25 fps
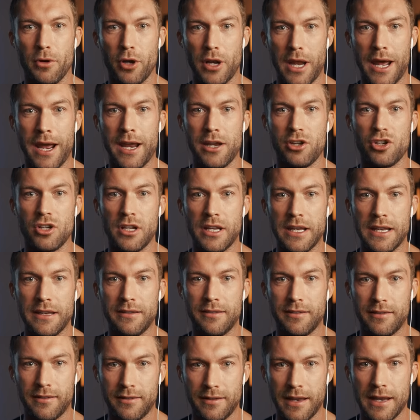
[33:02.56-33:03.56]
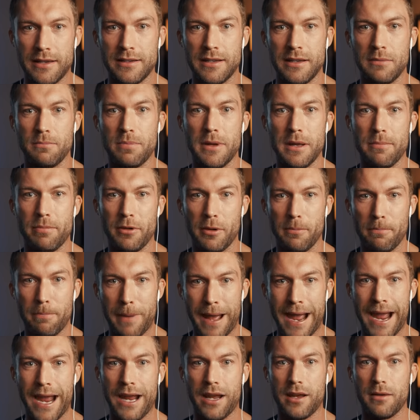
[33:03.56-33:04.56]
but actually setting people
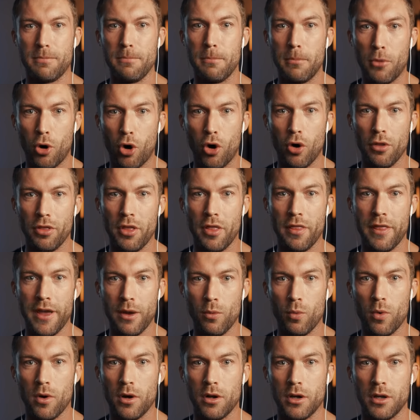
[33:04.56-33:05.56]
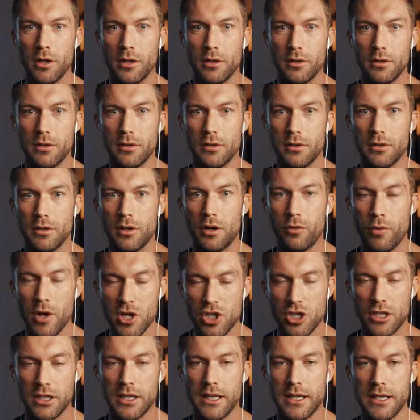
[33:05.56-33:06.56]
back more than they were
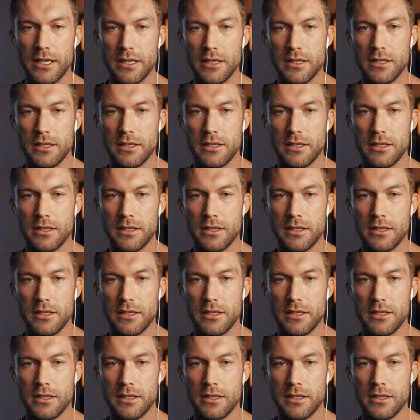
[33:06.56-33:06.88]
originally.